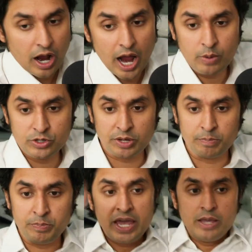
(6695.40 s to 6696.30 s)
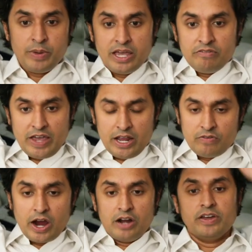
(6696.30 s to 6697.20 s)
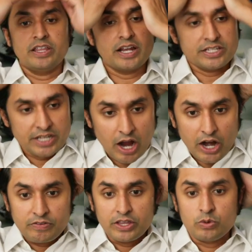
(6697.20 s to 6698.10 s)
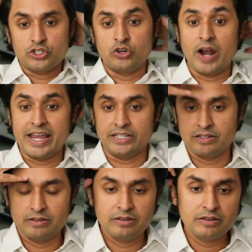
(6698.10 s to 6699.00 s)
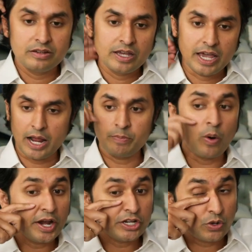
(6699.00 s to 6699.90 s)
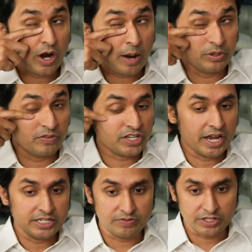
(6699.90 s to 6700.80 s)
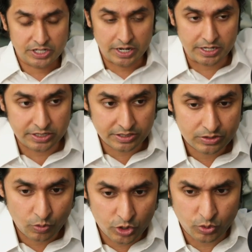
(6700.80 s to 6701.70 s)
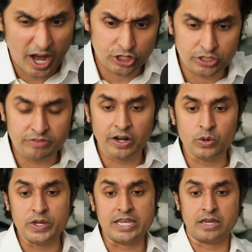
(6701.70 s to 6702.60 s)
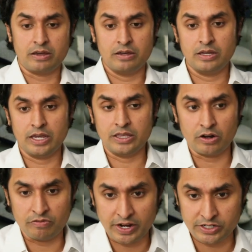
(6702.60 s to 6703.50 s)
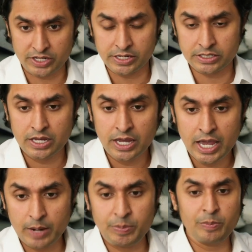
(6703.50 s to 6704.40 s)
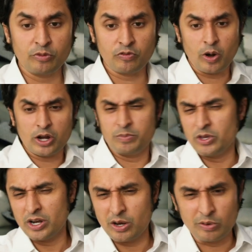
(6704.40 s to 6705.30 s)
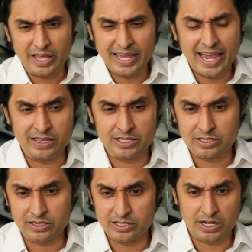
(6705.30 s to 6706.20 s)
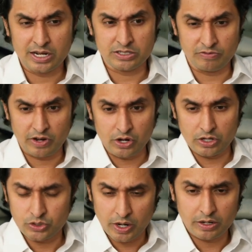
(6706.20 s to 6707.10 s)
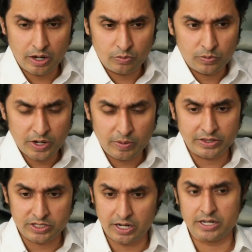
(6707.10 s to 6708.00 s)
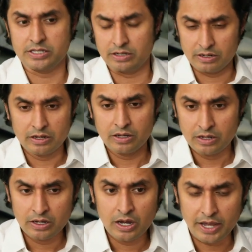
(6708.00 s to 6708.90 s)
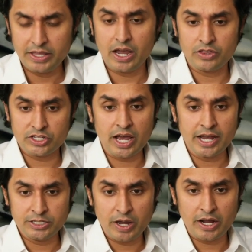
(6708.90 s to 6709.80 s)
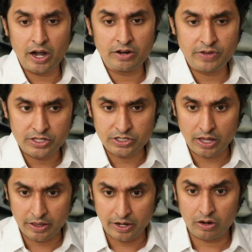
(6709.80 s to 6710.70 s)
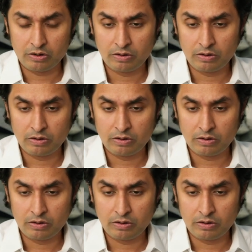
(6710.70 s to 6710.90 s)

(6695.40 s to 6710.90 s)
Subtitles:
I was a big fan of Ayurveda, and I said Ayurveda was great. And I pointed to a couple of scientific studies, which were actually very weak in their effect size. And people from our community were like, hey, this study isn't very good. So I reread the studies, and I think the science behind Ayurveda is not there.